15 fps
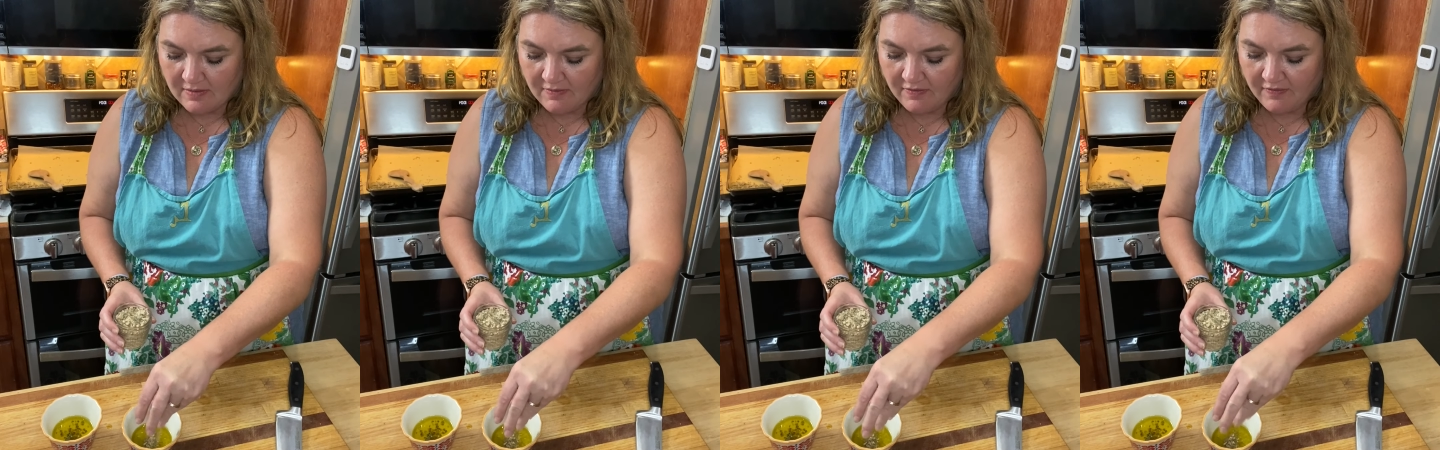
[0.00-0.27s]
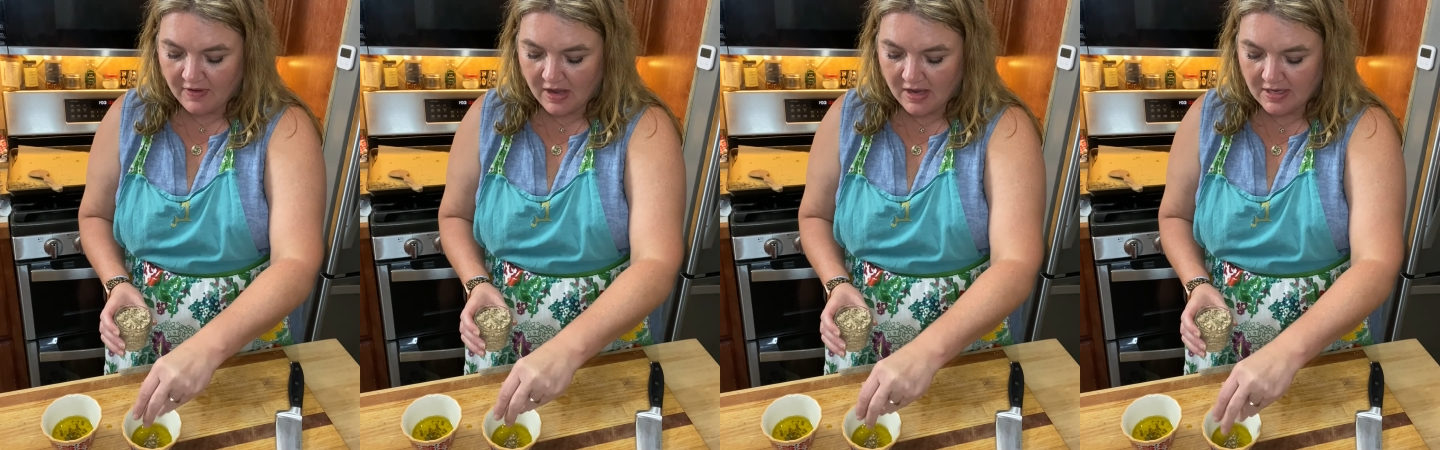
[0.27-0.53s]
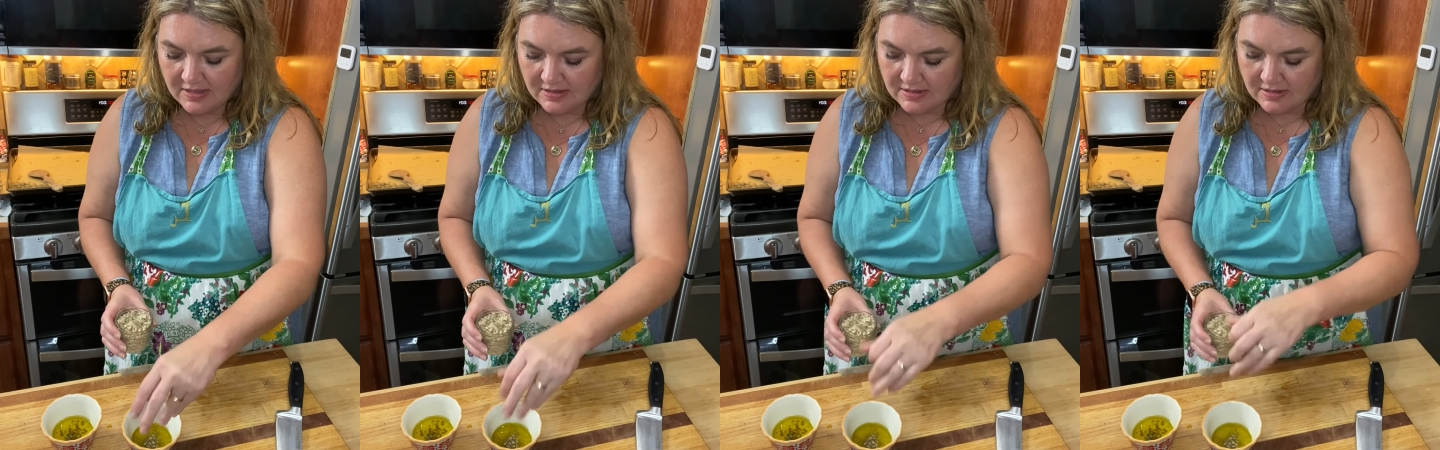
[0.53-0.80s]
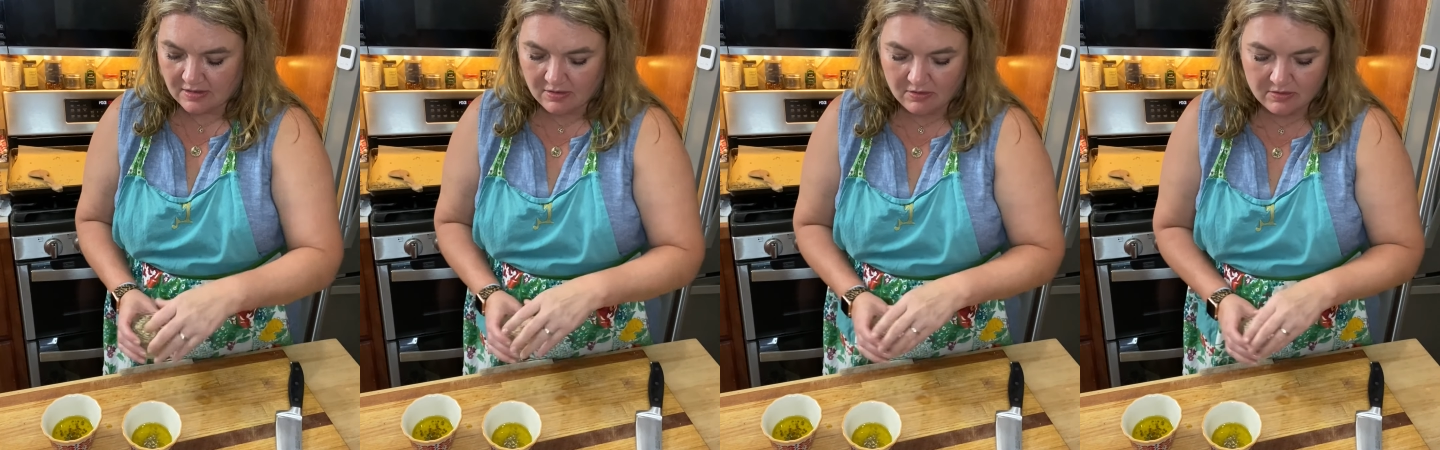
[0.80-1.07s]
fine
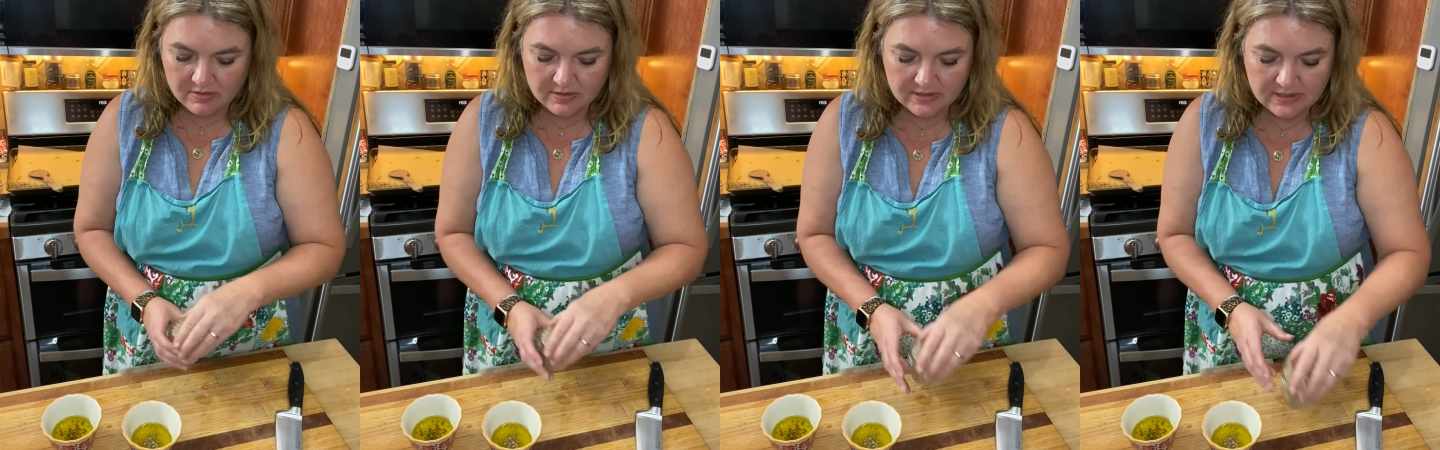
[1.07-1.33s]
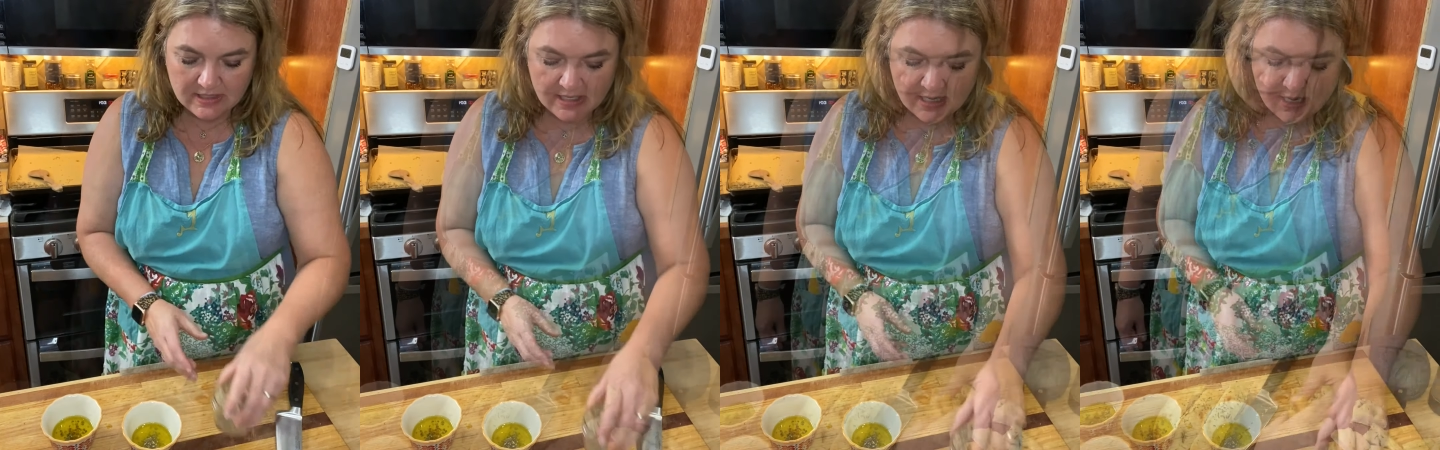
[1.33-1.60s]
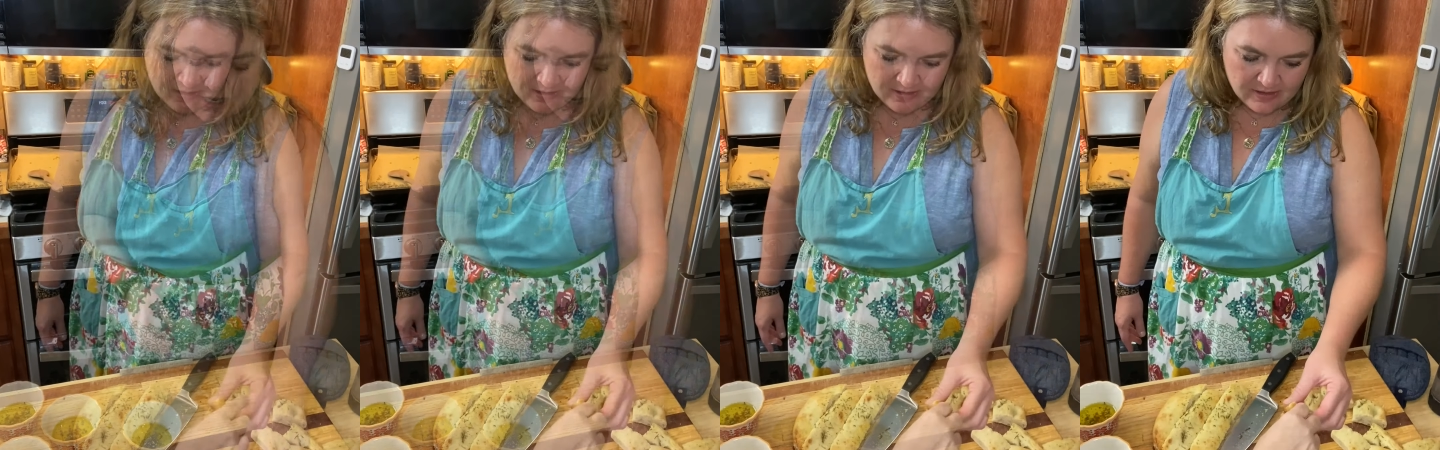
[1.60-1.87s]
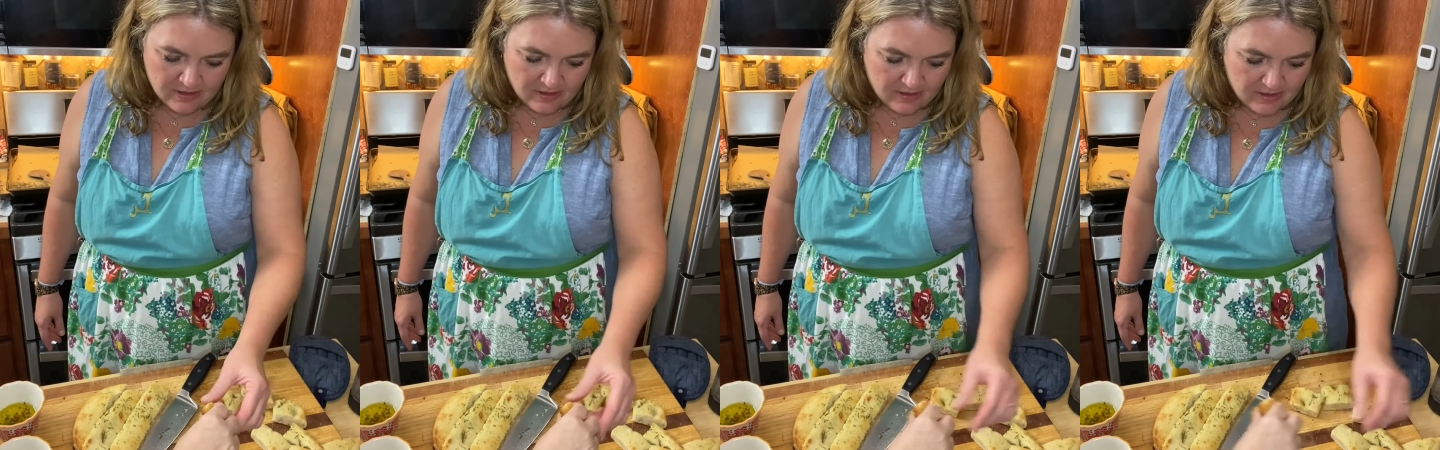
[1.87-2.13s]
salt.
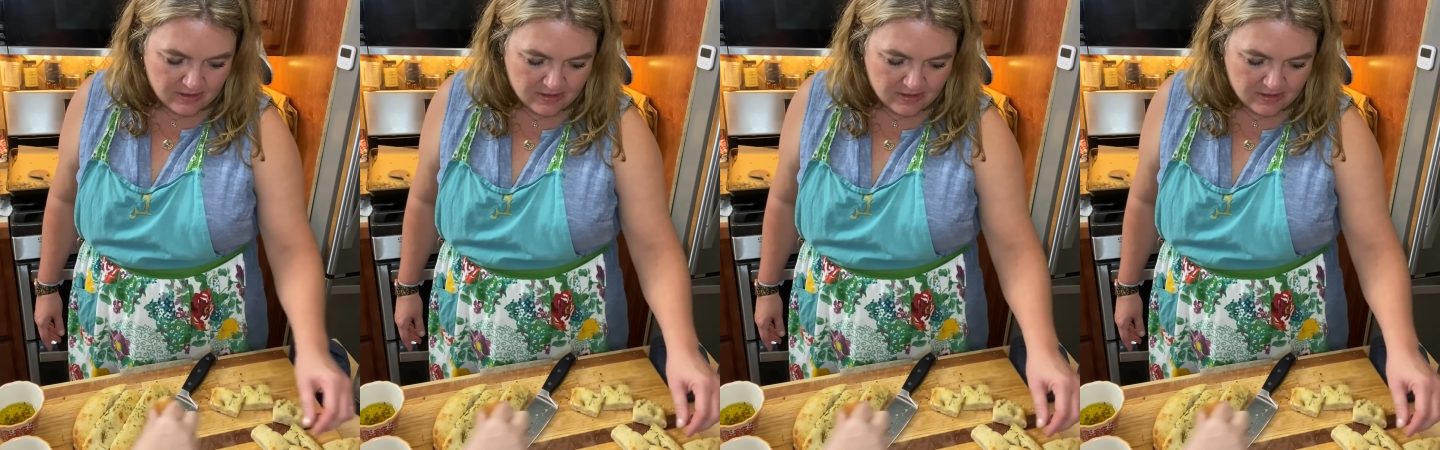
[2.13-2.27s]
Here.